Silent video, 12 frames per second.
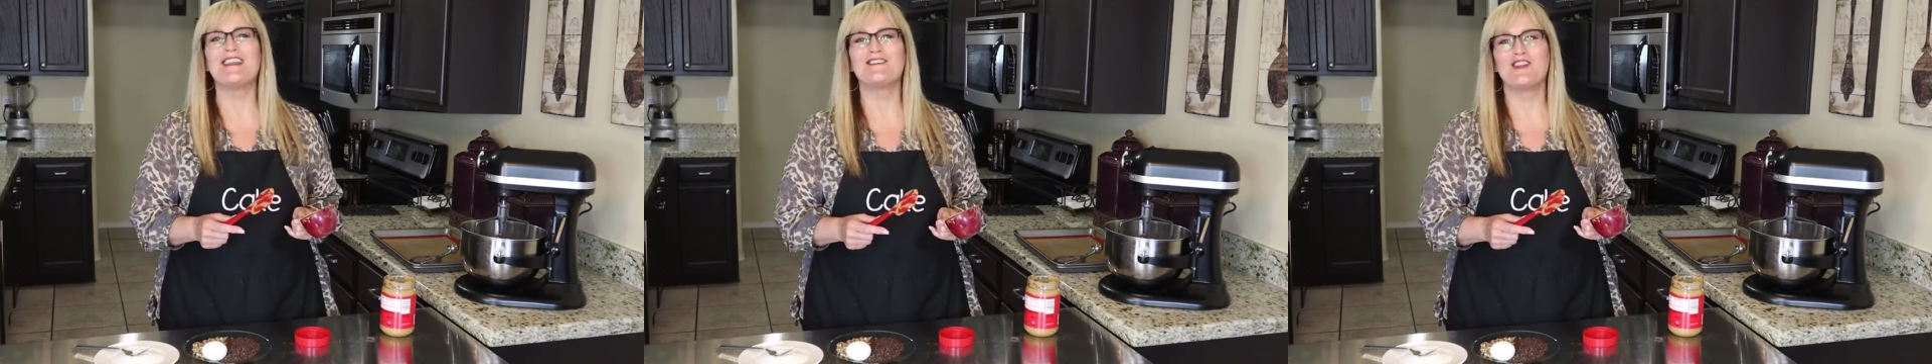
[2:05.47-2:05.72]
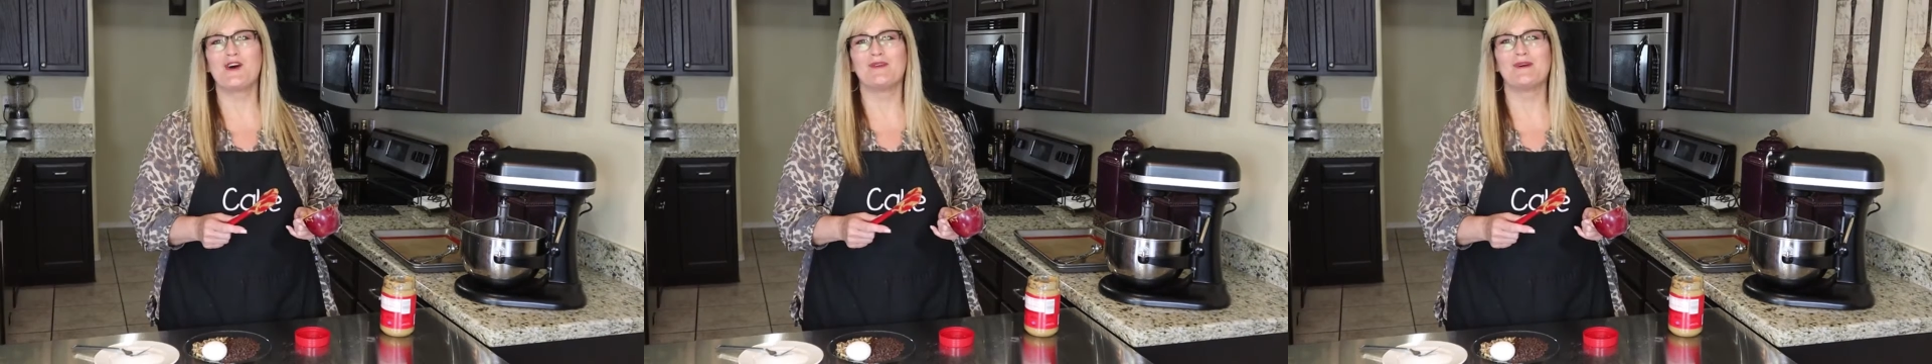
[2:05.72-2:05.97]
I
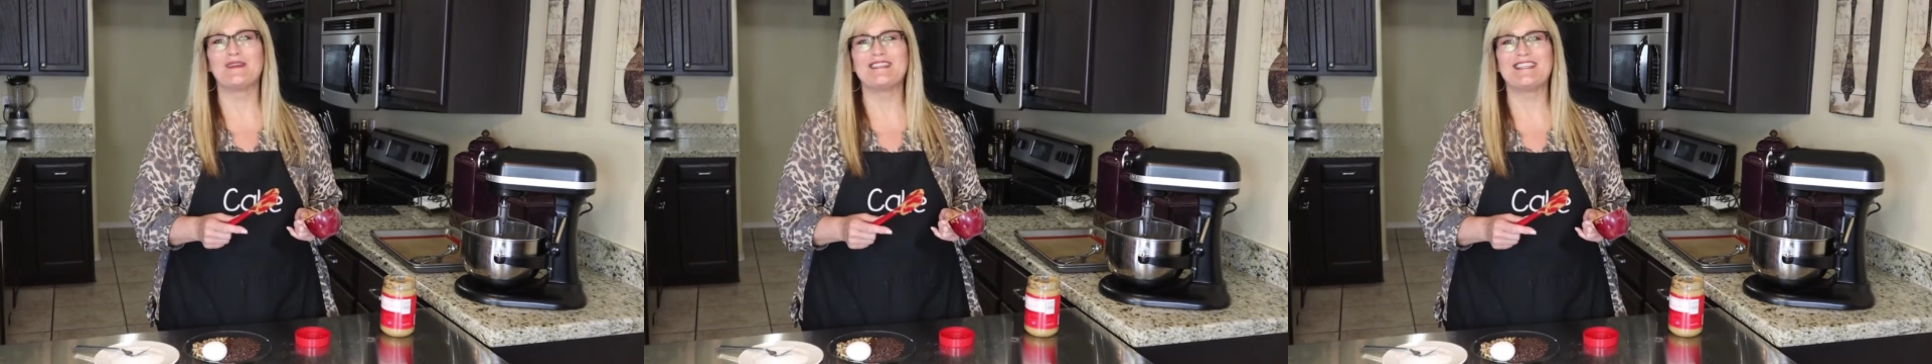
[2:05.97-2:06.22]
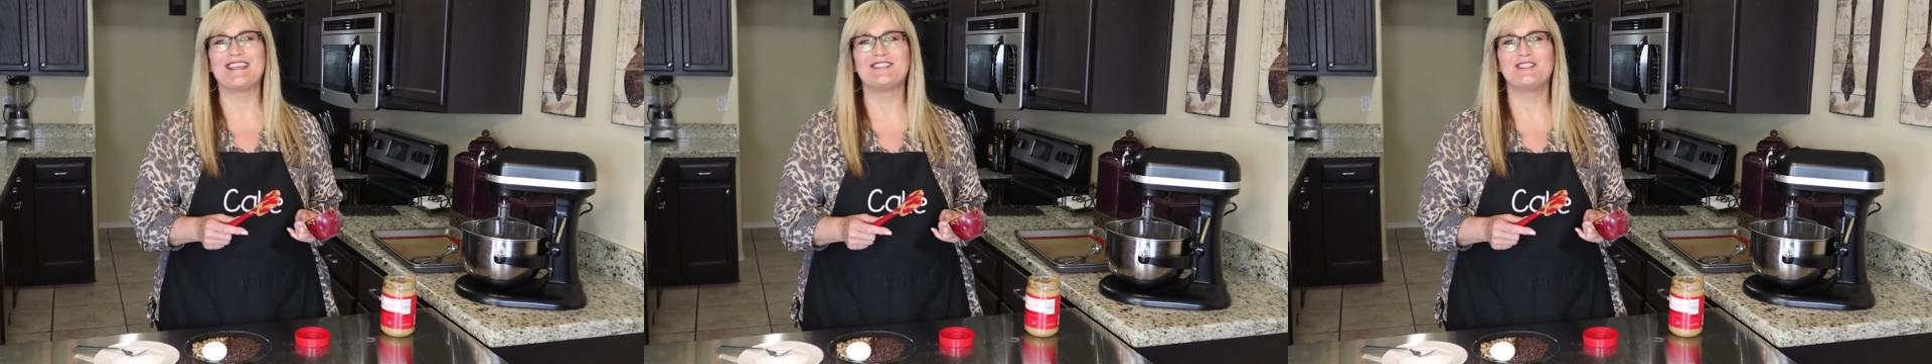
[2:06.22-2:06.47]
don't know what we
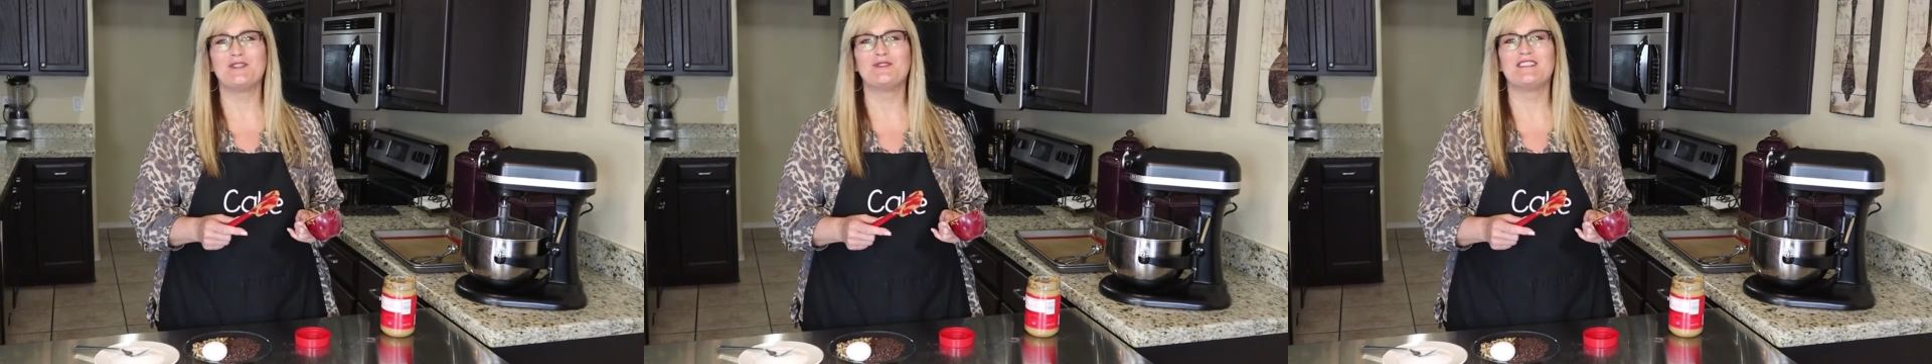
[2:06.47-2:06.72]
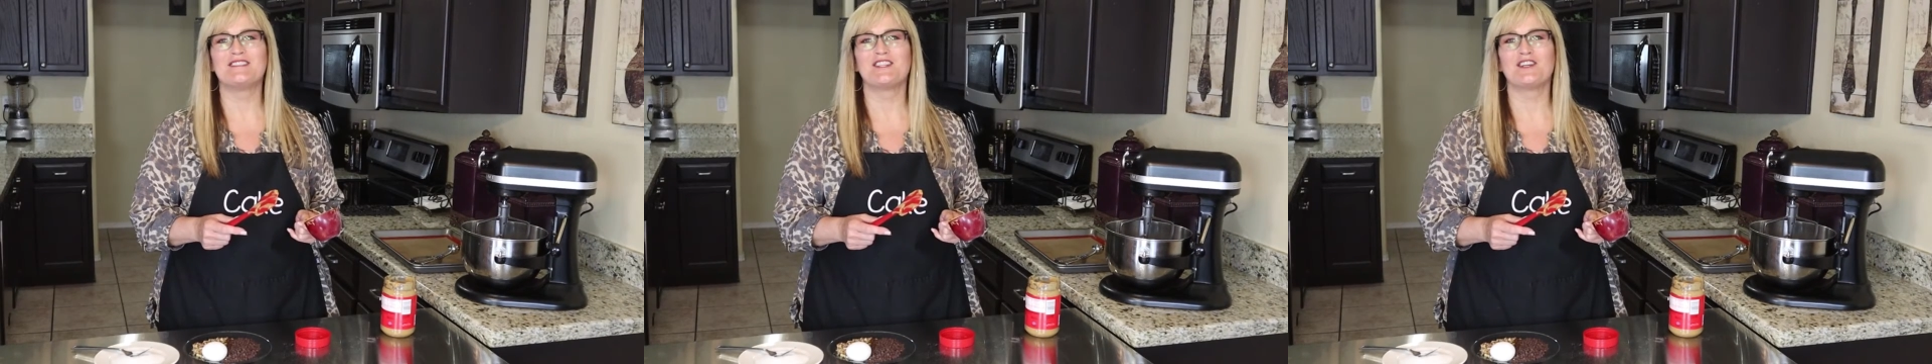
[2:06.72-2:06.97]
did
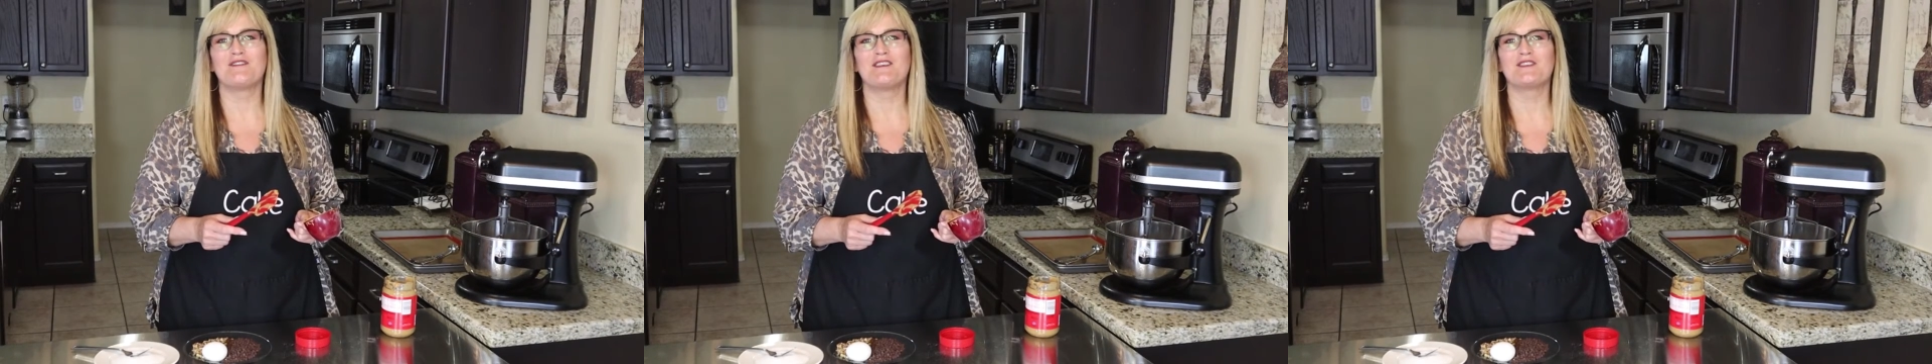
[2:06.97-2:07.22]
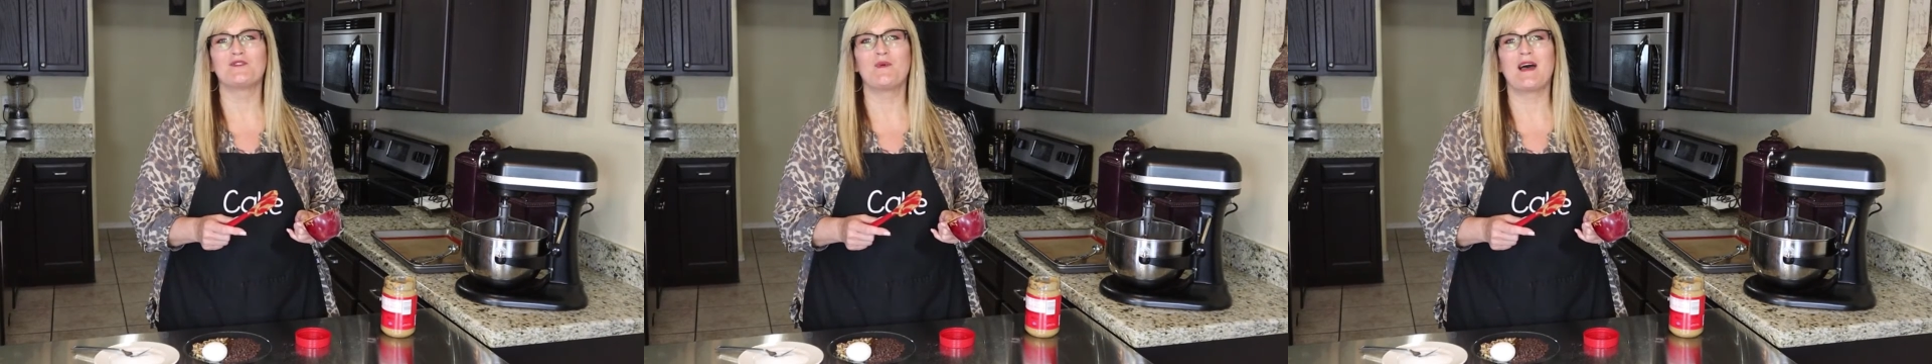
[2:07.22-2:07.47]
to deserve
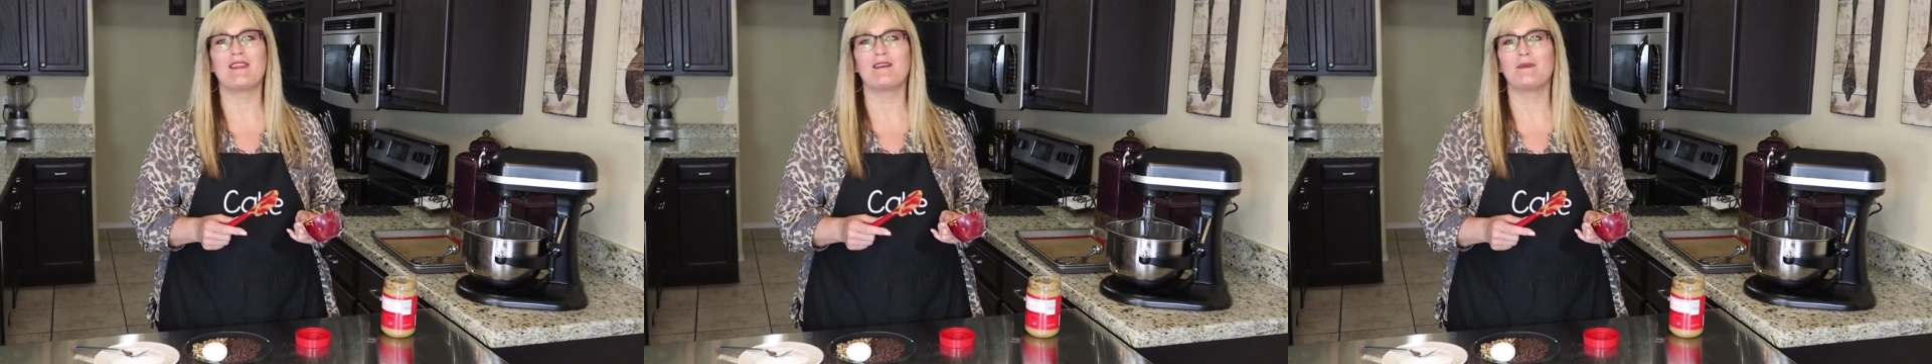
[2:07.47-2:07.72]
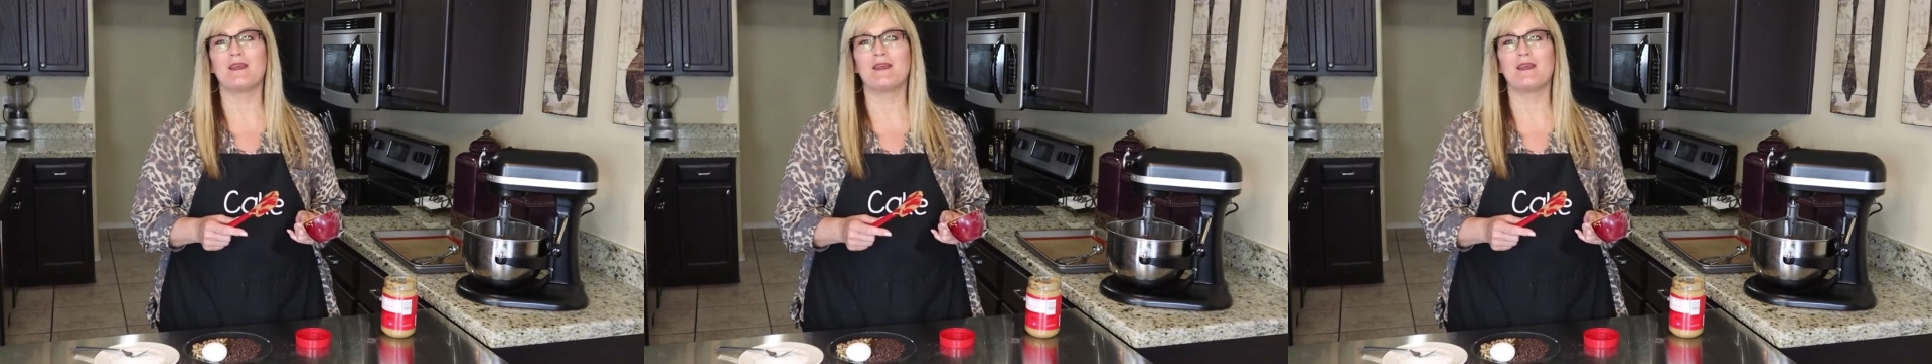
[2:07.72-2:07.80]
this weather,